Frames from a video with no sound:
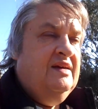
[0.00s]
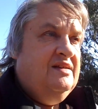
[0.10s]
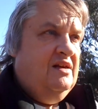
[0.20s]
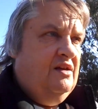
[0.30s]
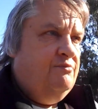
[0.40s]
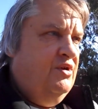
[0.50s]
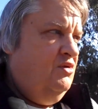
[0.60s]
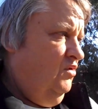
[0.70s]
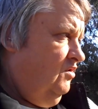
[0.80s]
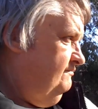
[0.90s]
So that's pretty
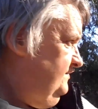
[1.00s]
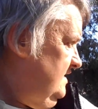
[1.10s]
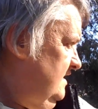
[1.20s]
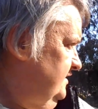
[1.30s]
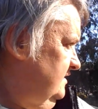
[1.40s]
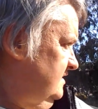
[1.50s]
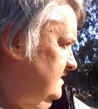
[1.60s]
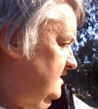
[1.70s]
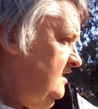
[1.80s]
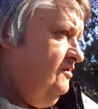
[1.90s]
warm. And I think this
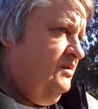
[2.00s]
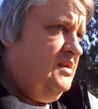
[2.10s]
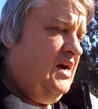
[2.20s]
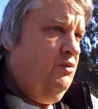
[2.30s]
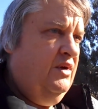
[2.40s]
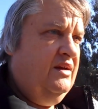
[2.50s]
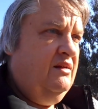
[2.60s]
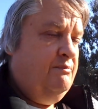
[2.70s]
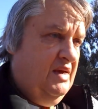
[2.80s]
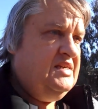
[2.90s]
is the only day,
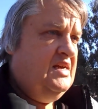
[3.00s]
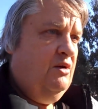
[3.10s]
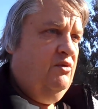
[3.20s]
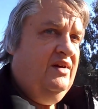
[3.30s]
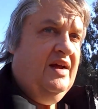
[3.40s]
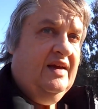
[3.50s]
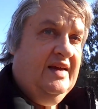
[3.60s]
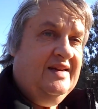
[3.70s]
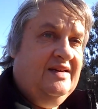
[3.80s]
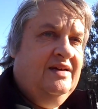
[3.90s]
the best day we're going to get.